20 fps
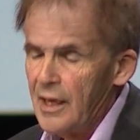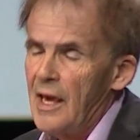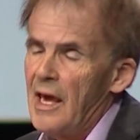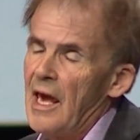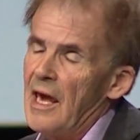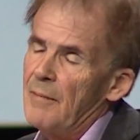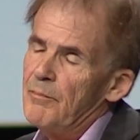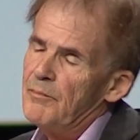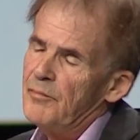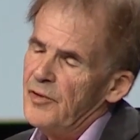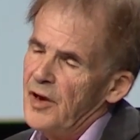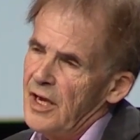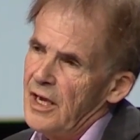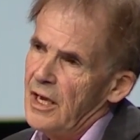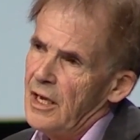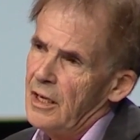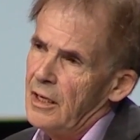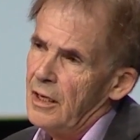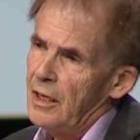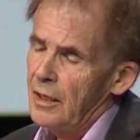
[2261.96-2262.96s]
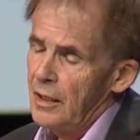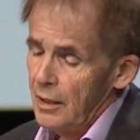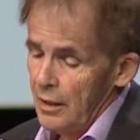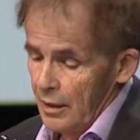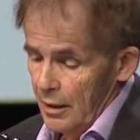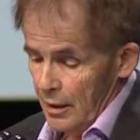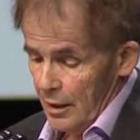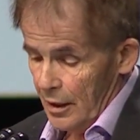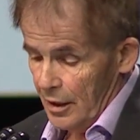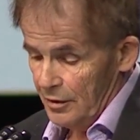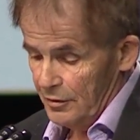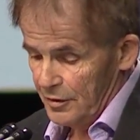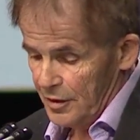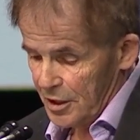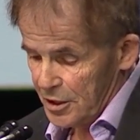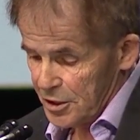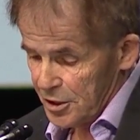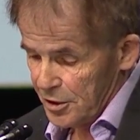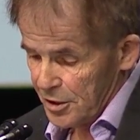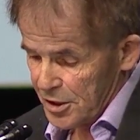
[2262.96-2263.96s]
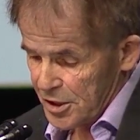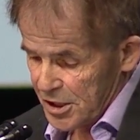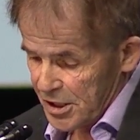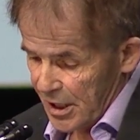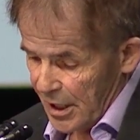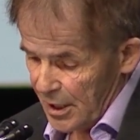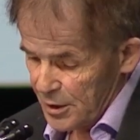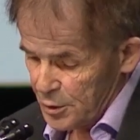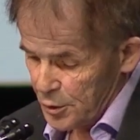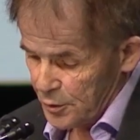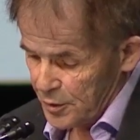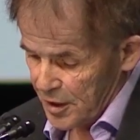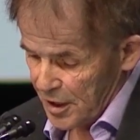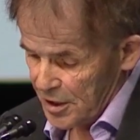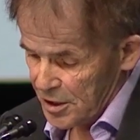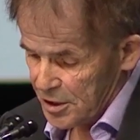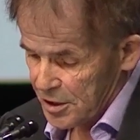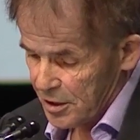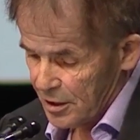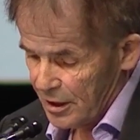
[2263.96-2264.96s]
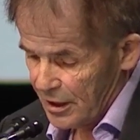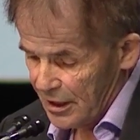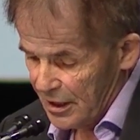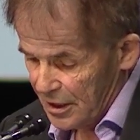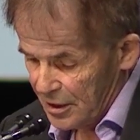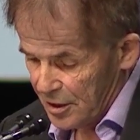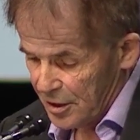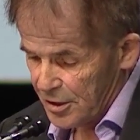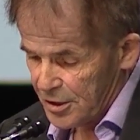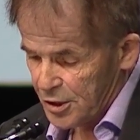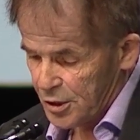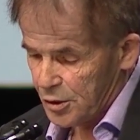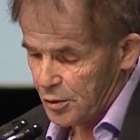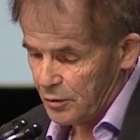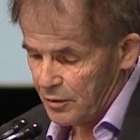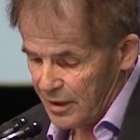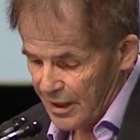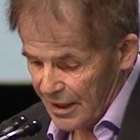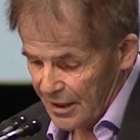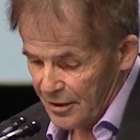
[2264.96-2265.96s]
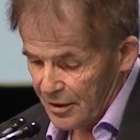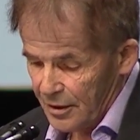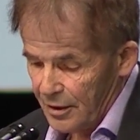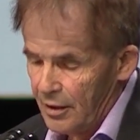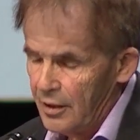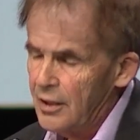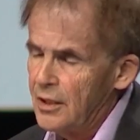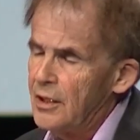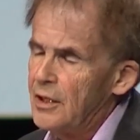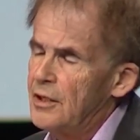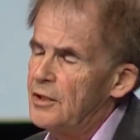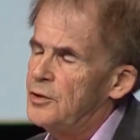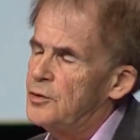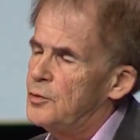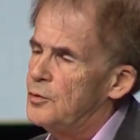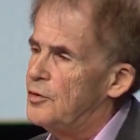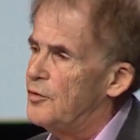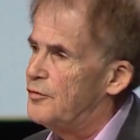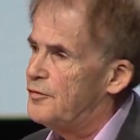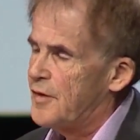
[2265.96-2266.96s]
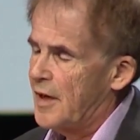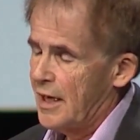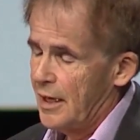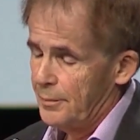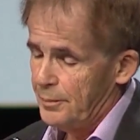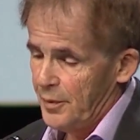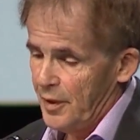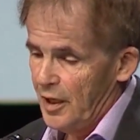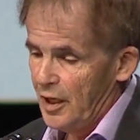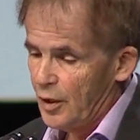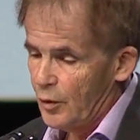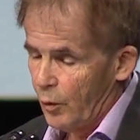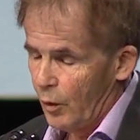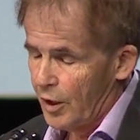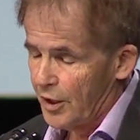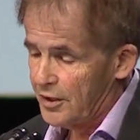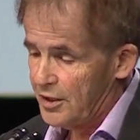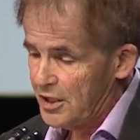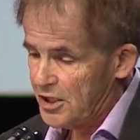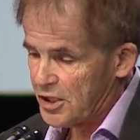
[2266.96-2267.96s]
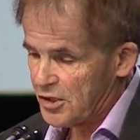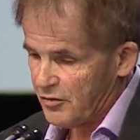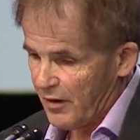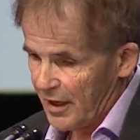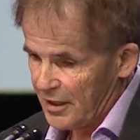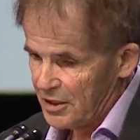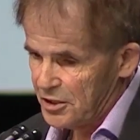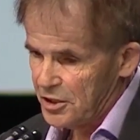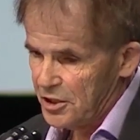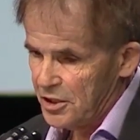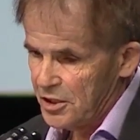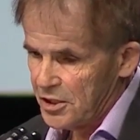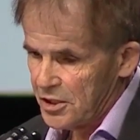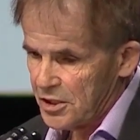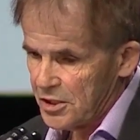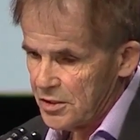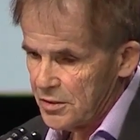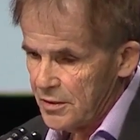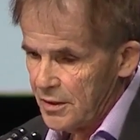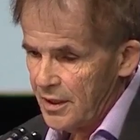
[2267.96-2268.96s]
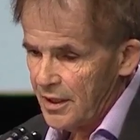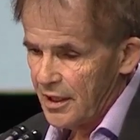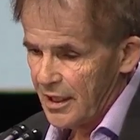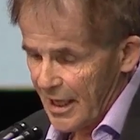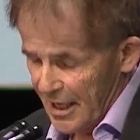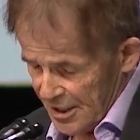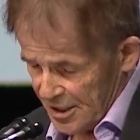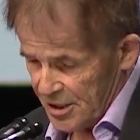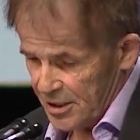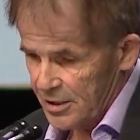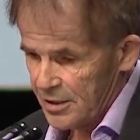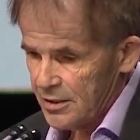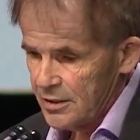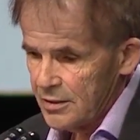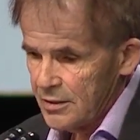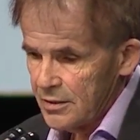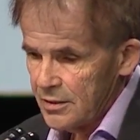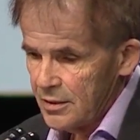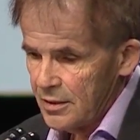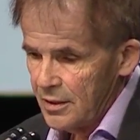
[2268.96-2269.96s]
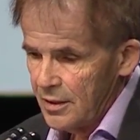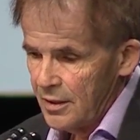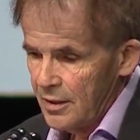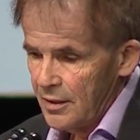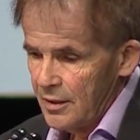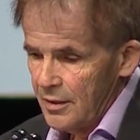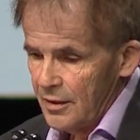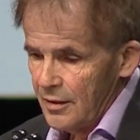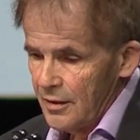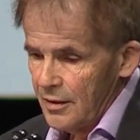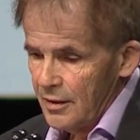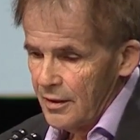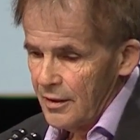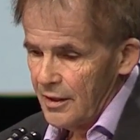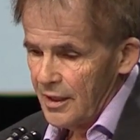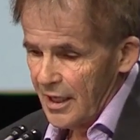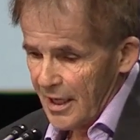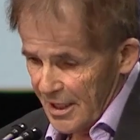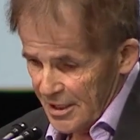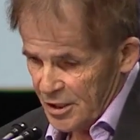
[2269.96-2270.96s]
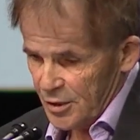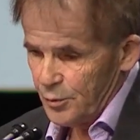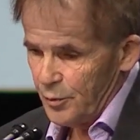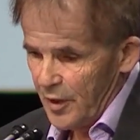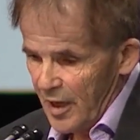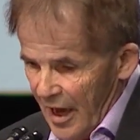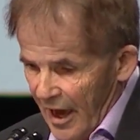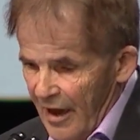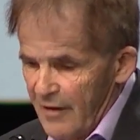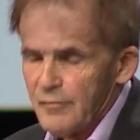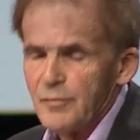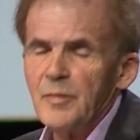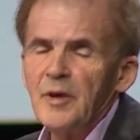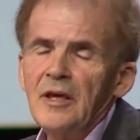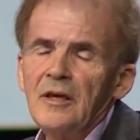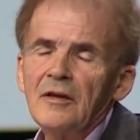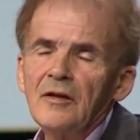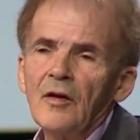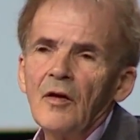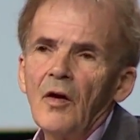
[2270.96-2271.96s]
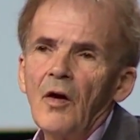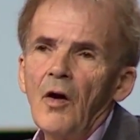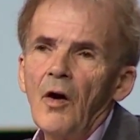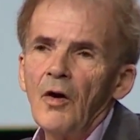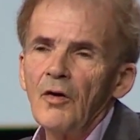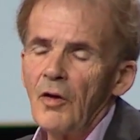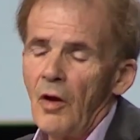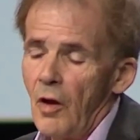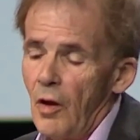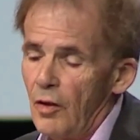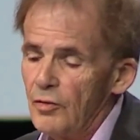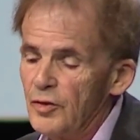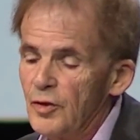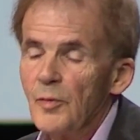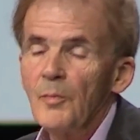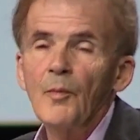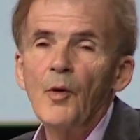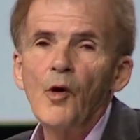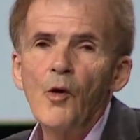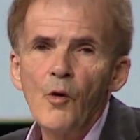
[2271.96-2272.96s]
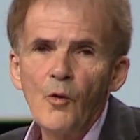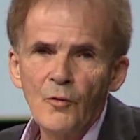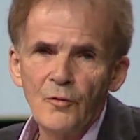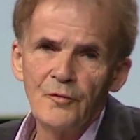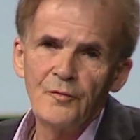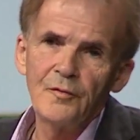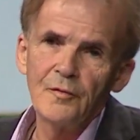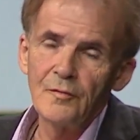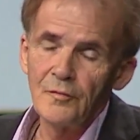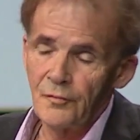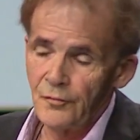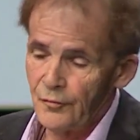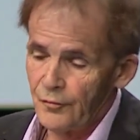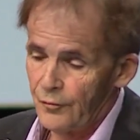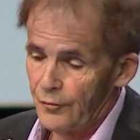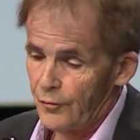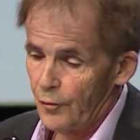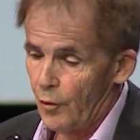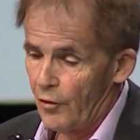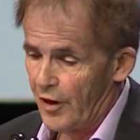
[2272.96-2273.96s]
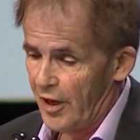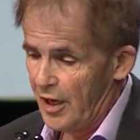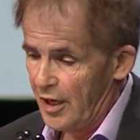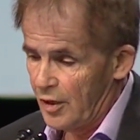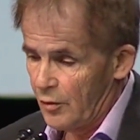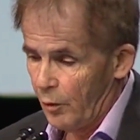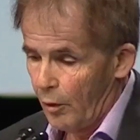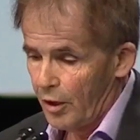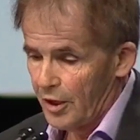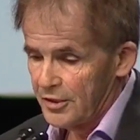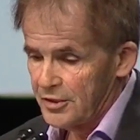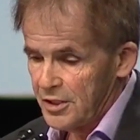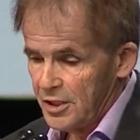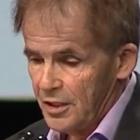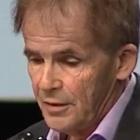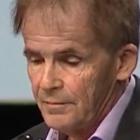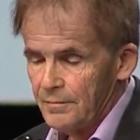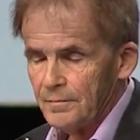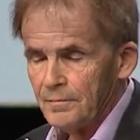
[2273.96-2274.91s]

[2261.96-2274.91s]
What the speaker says: and bringing Indigenous education leaders together to develop equality strategies. Yes, we have been on the move for equality.